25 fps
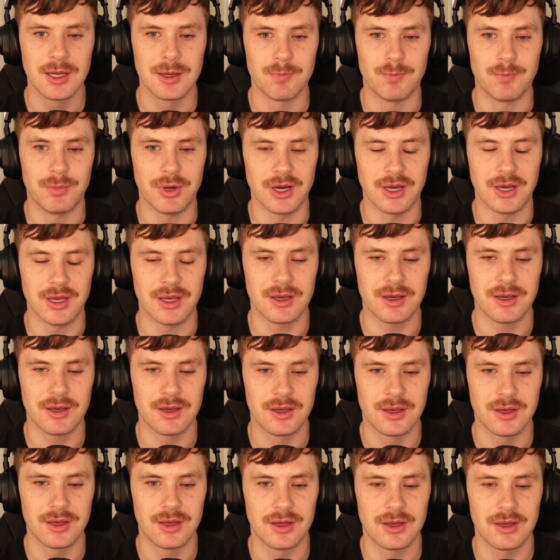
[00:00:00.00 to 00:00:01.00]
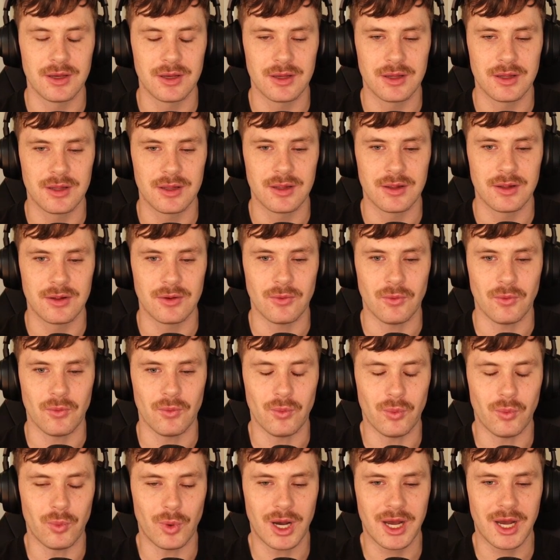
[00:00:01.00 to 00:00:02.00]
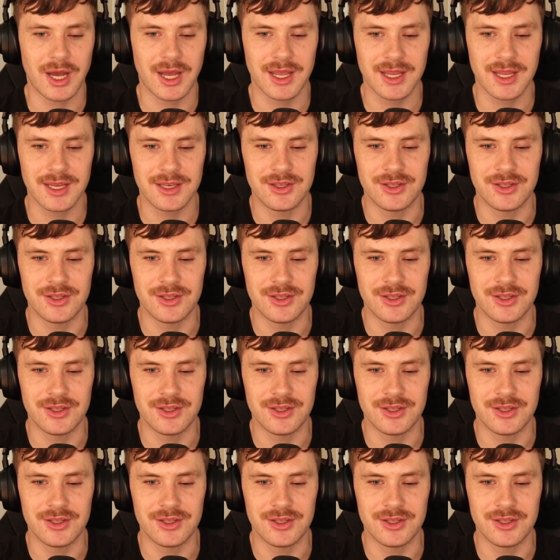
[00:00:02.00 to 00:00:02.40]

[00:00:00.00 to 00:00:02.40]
But why